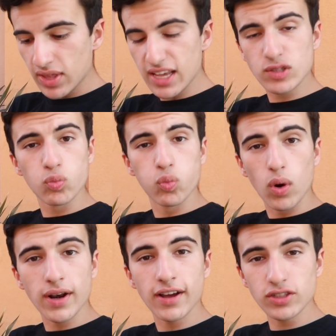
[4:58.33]
is
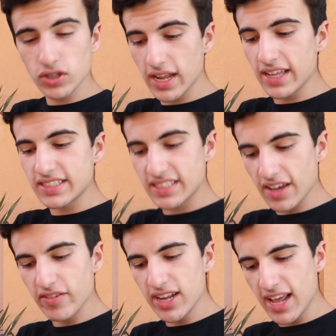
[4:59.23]

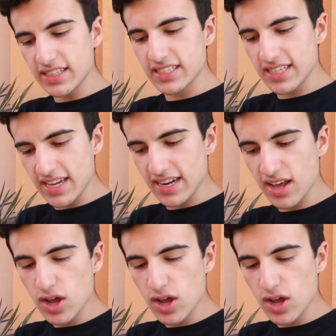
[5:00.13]
178 seen